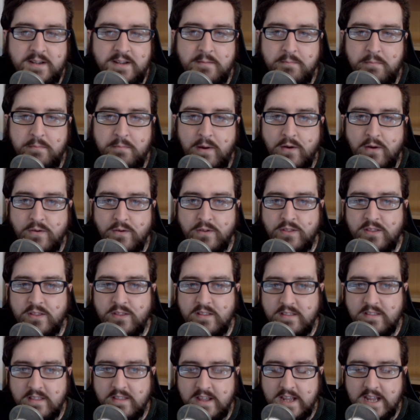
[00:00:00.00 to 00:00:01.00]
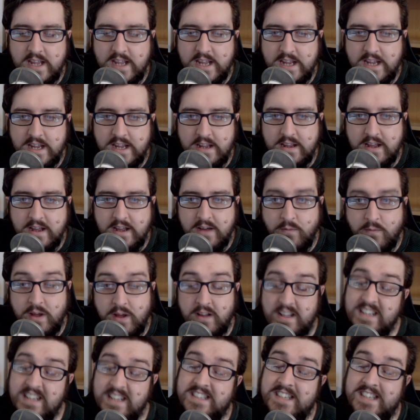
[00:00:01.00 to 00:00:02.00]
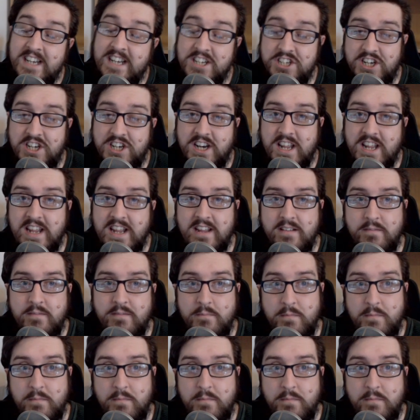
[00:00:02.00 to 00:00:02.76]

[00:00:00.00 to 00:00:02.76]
both the, essentially,